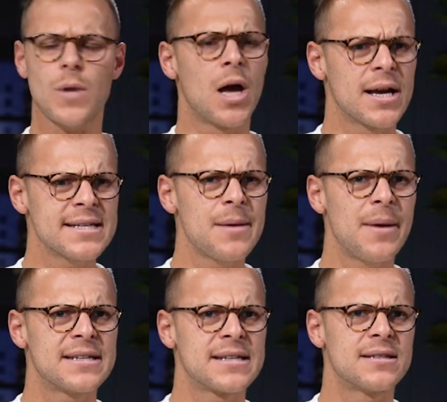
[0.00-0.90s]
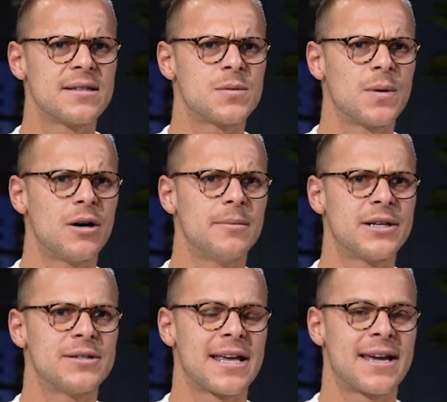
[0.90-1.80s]
I guess that makes sense as well,
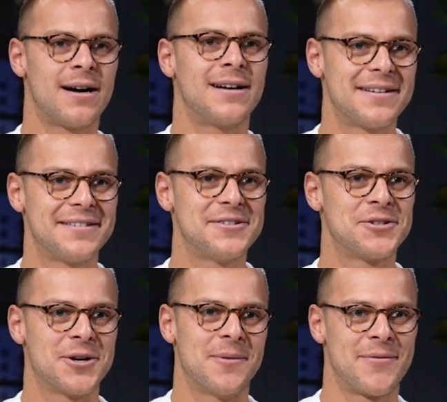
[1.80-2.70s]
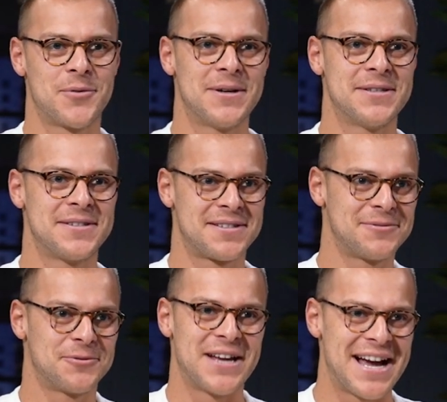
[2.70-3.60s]
because they can't show everyone's
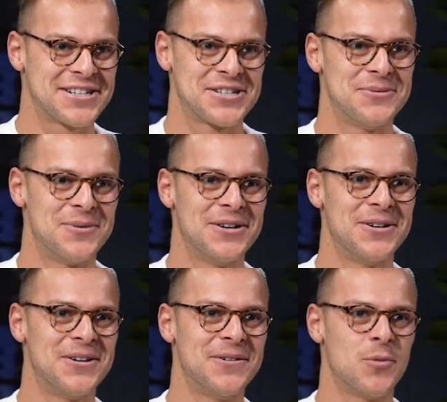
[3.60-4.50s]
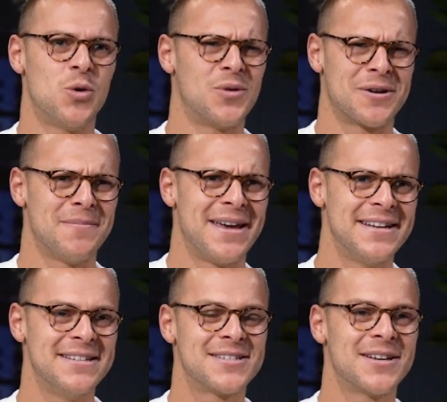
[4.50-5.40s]
reaction and whatnot or what it
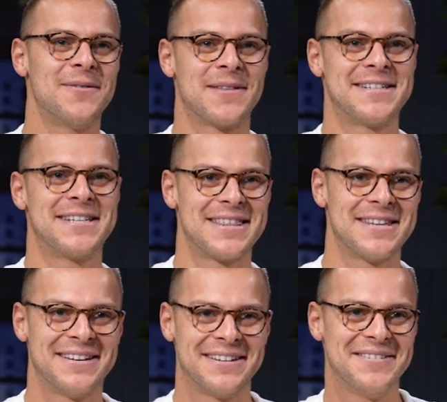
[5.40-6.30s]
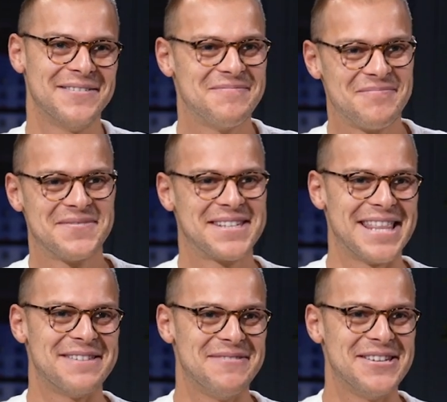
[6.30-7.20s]
means. So if they set the
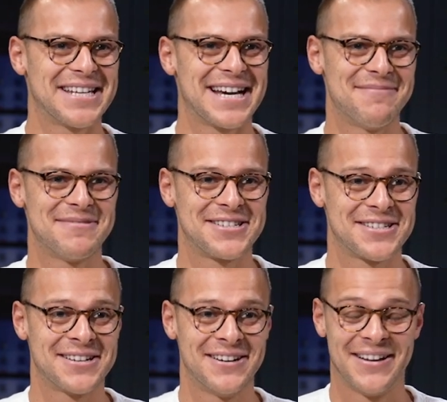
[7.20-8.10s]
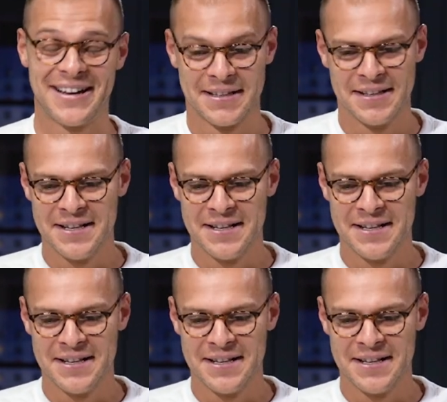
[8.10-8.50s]
music up, it's just kind of like...